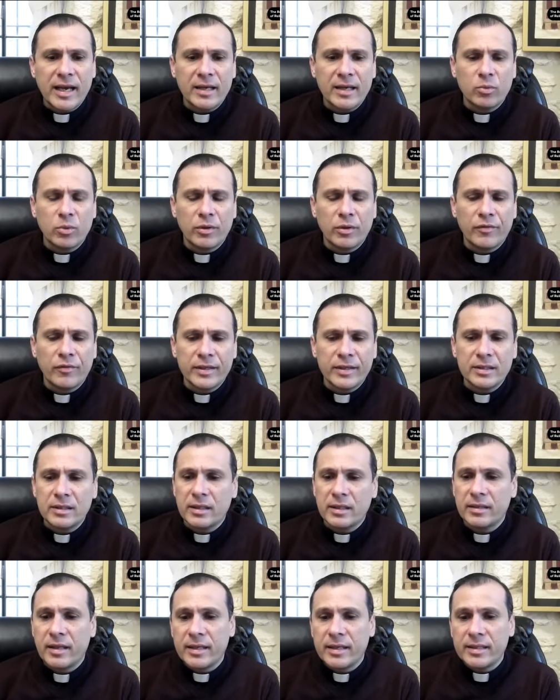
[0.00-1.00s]
had with friends
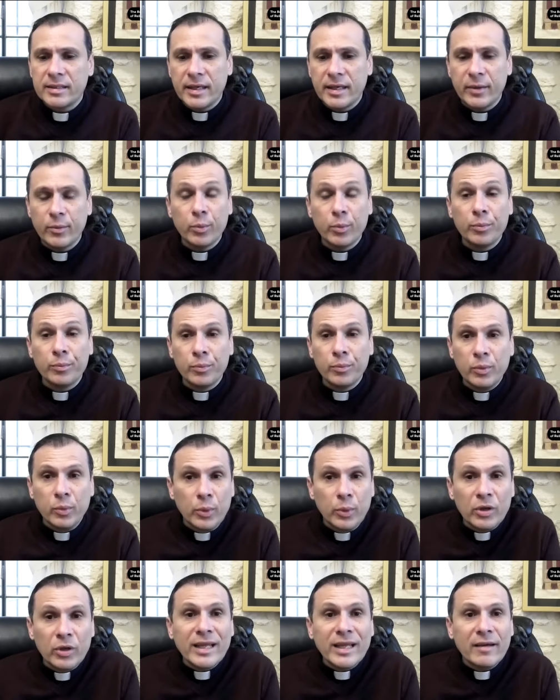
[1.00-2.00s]
that they say,
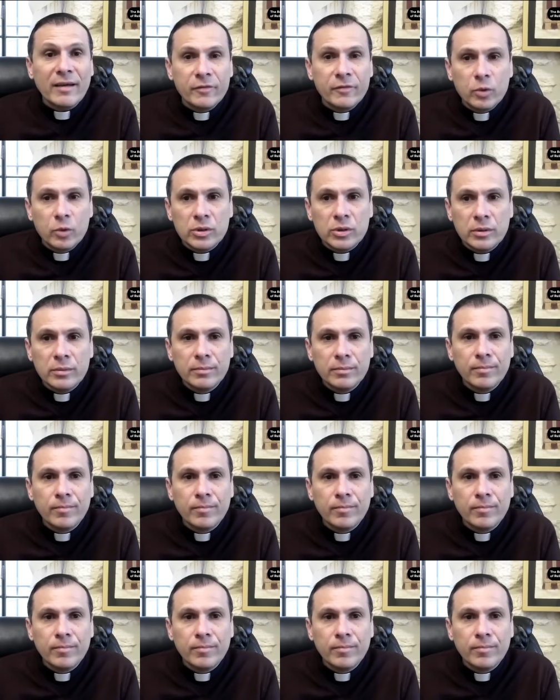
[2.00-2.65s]
we don't have food.